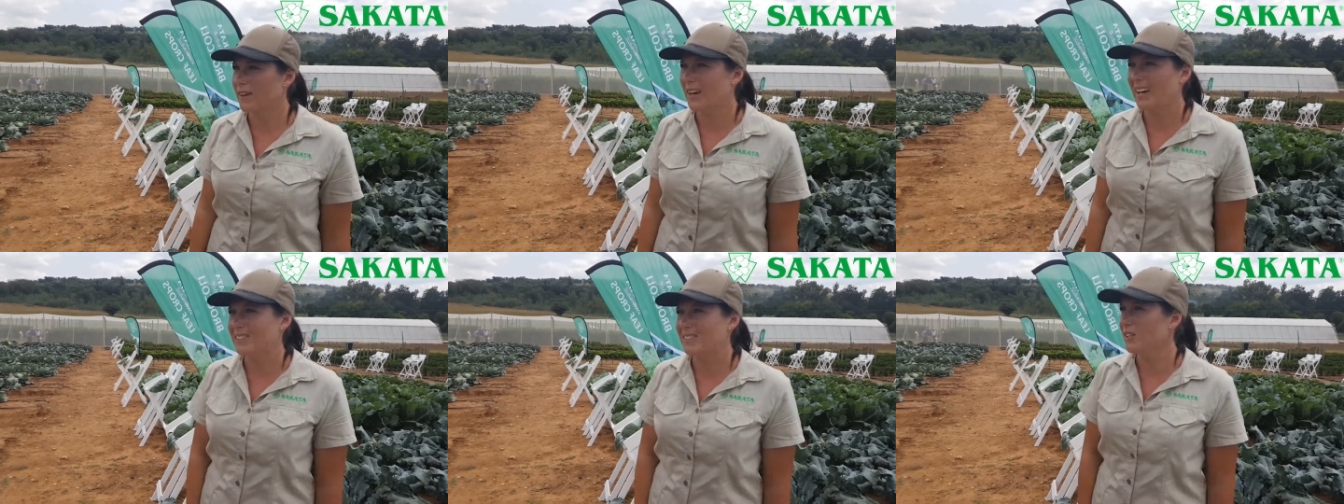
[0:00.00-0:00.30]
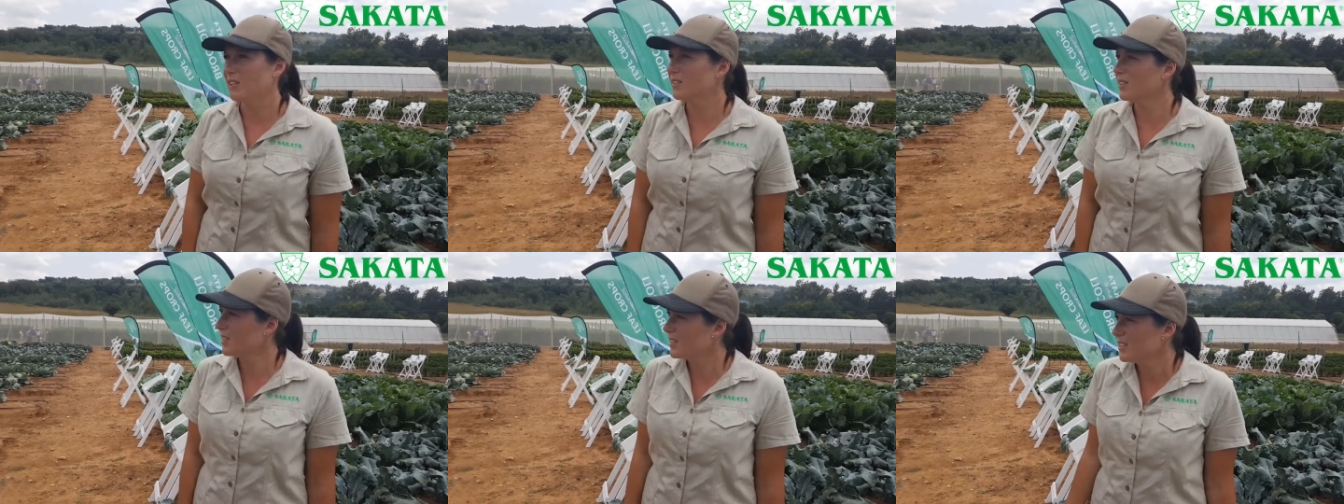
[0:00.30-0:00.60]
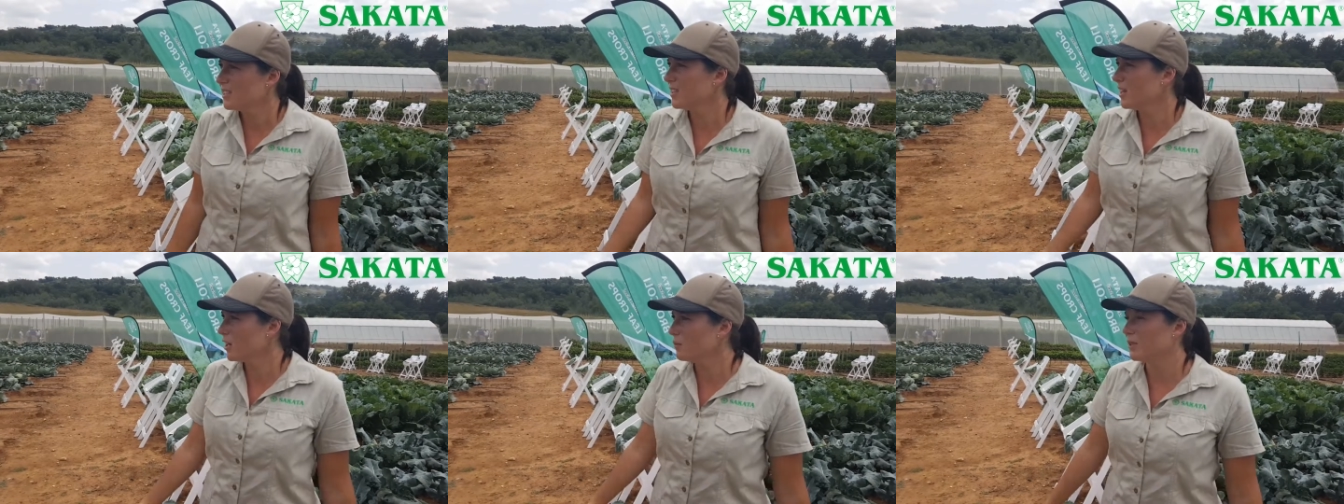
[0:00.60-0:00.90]
Okay, so it's
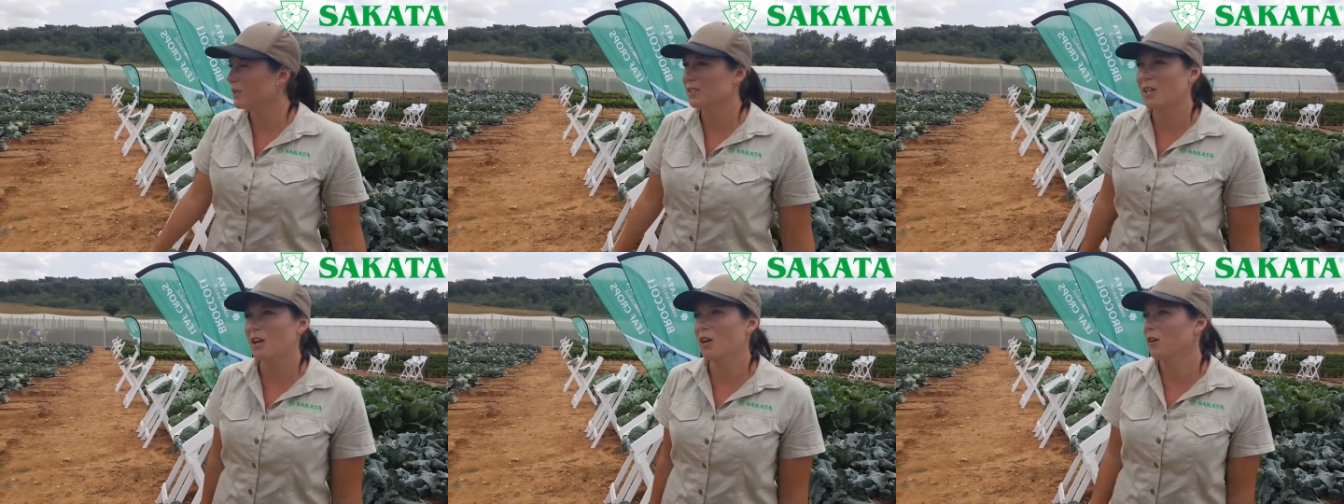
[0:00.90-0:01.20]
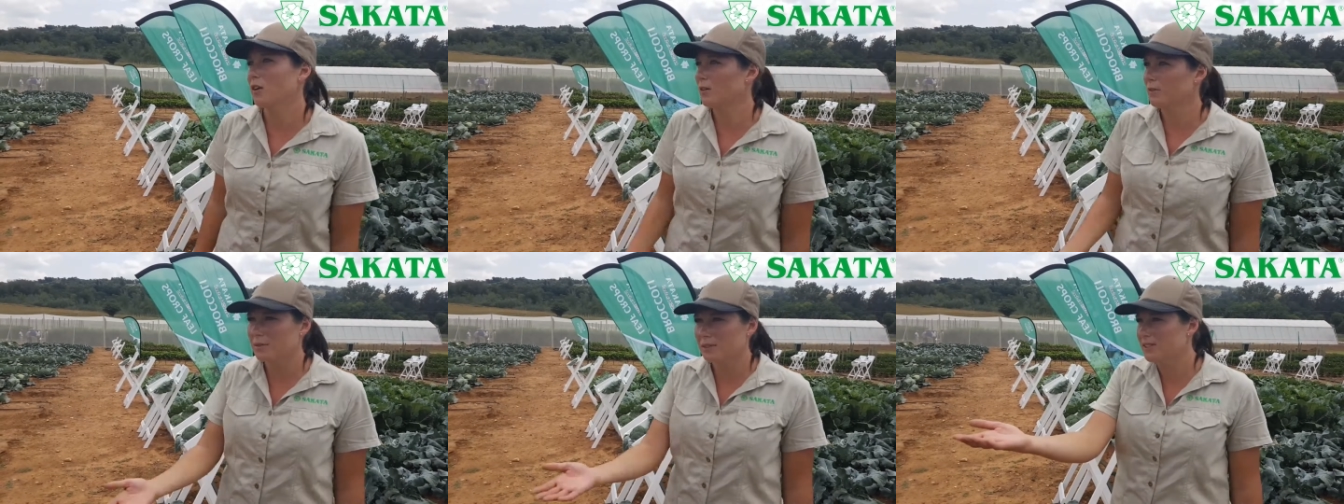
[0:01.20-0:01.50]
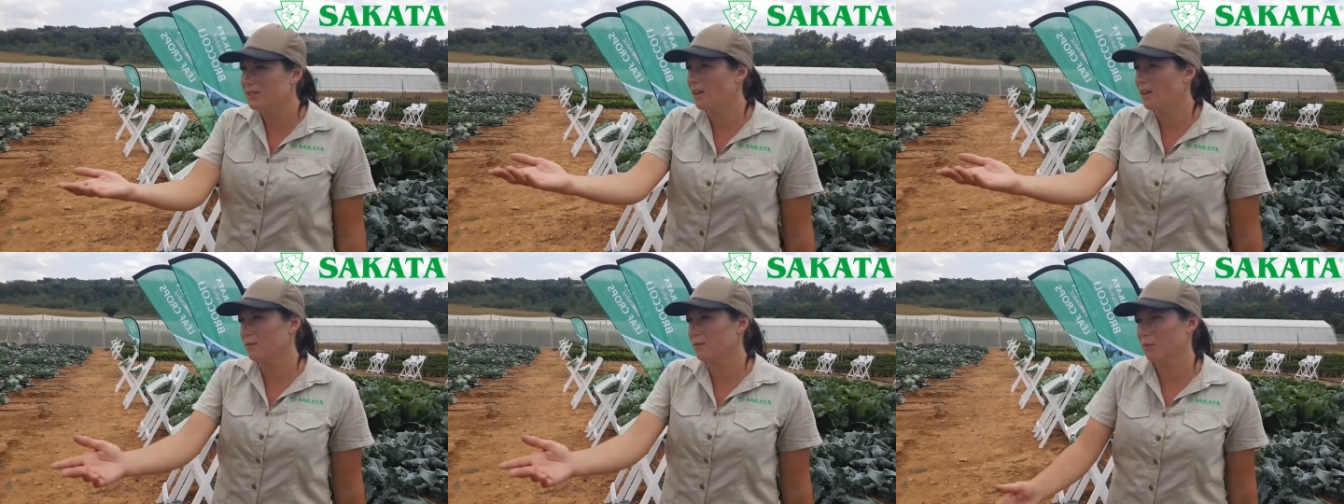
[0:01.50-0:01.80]
just a little bit
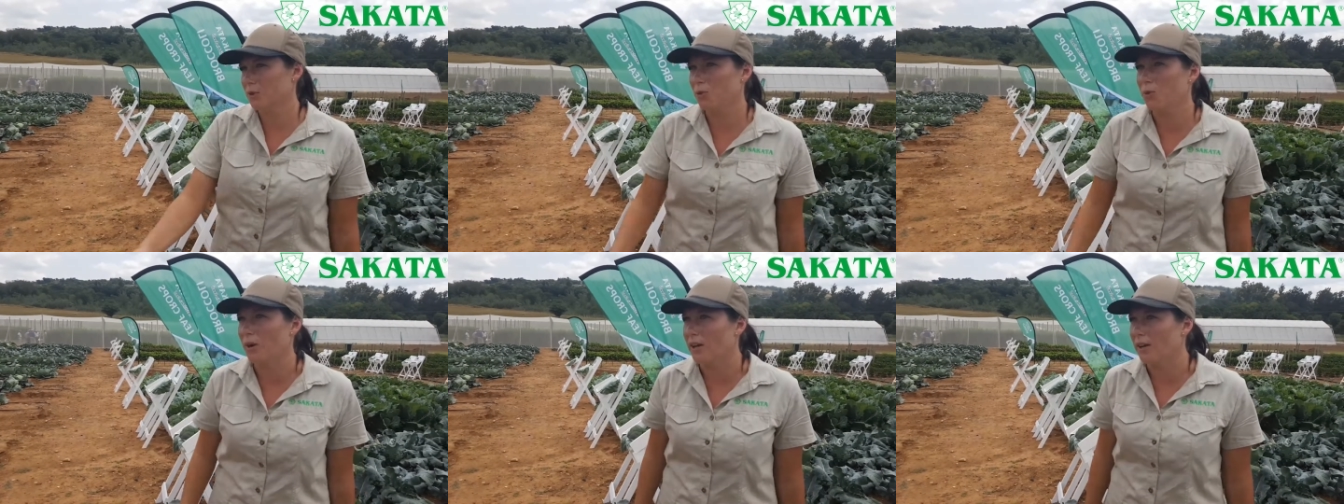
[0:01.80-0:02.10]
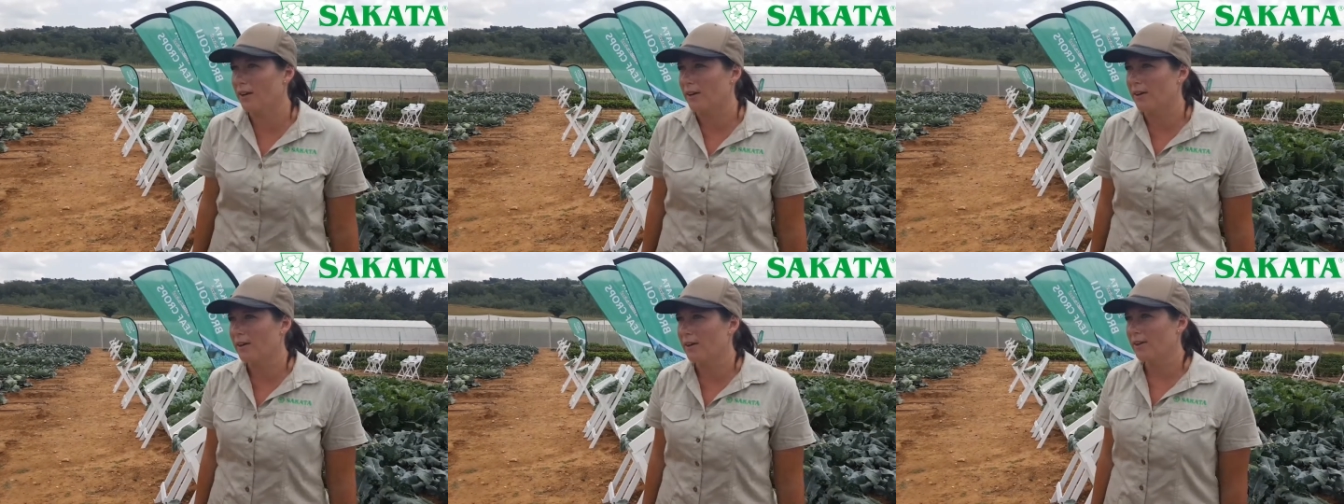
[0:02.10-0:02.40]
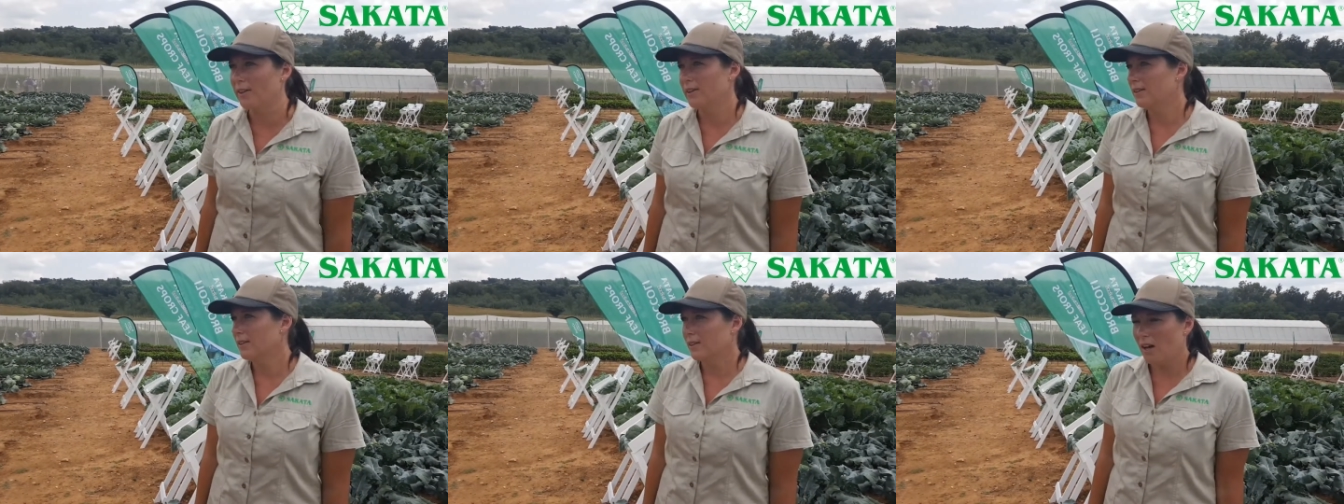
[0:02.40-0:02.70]
slower. soft and cooler.
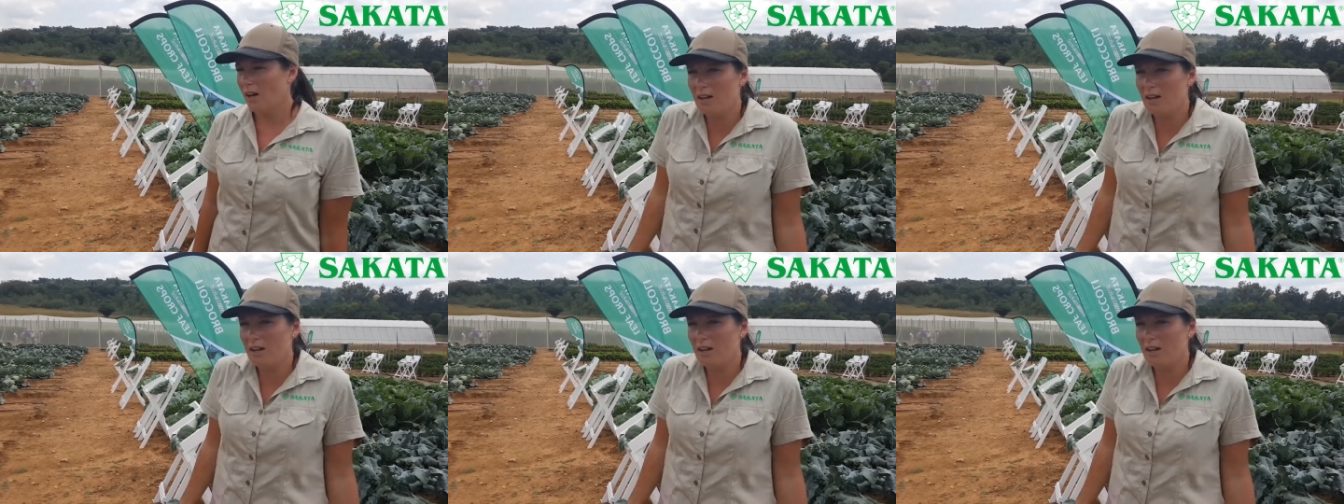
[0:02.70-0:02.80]
Mm.